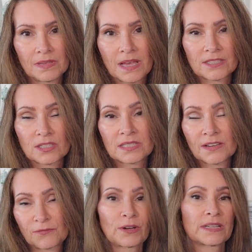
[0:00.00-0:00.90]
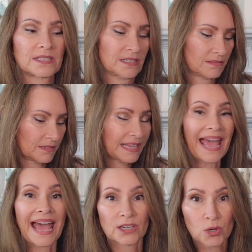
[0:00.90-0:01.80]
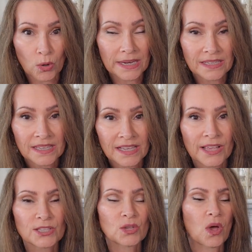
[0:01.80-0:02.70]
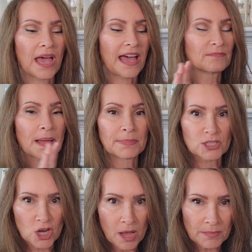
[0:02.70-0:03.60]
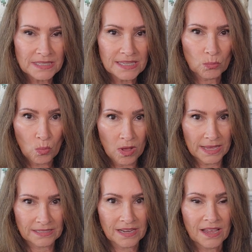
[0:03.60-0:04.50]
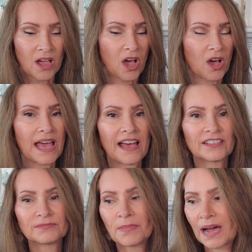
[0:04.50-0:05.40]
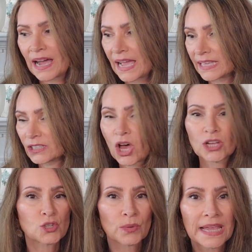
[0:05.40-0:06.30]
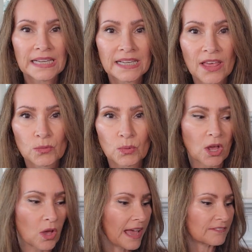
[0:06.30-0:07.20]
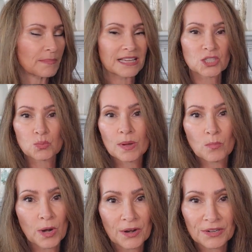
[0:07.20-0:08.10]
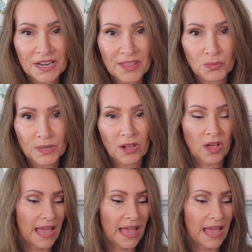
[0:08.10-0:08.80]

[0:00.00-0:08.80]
a different category. So I'll have my pajamas in one, I'll have my lingerie in another one, I'll have my swimwear in another one,